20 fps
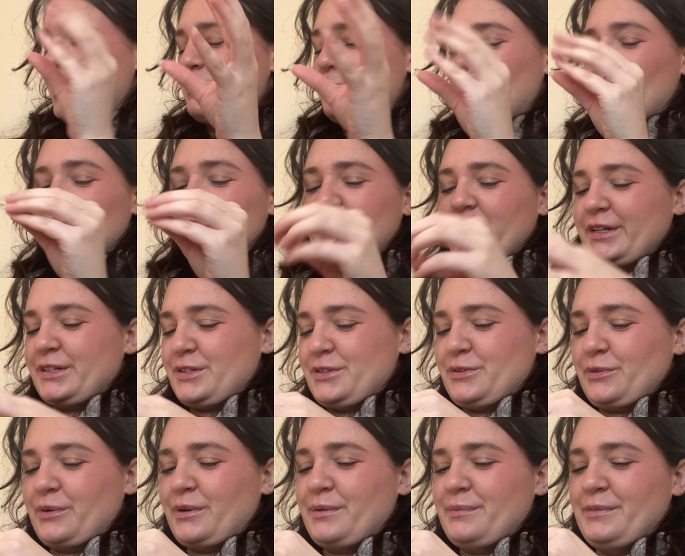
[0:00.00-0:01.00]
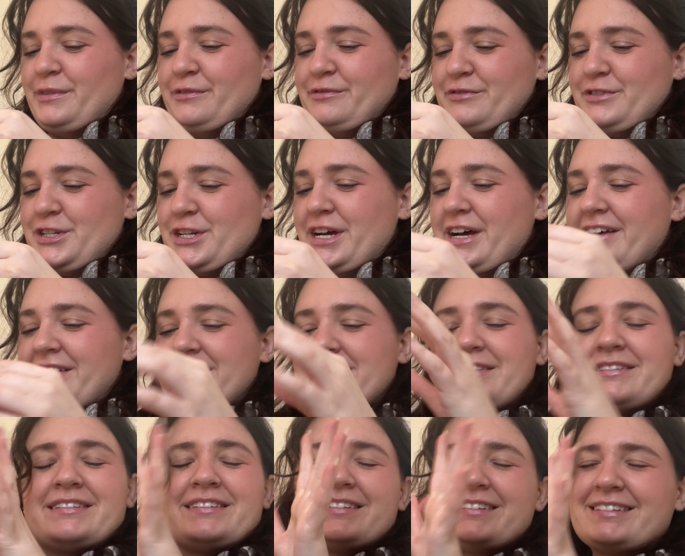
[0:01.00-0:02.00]
perfect storm of
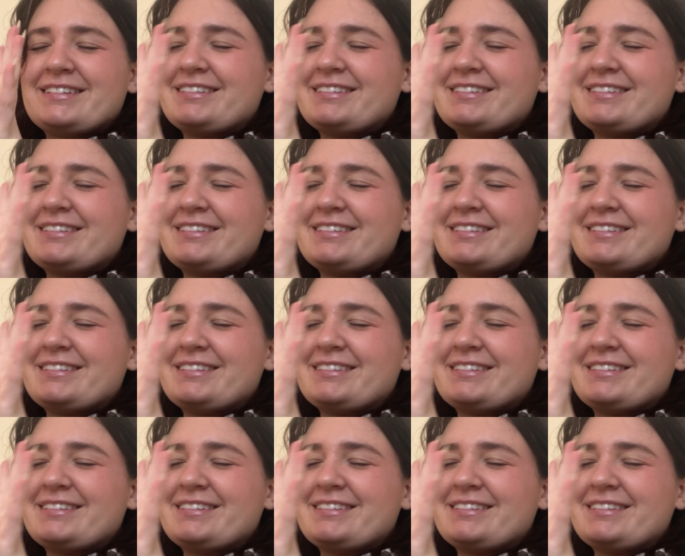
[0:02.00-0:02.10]
just...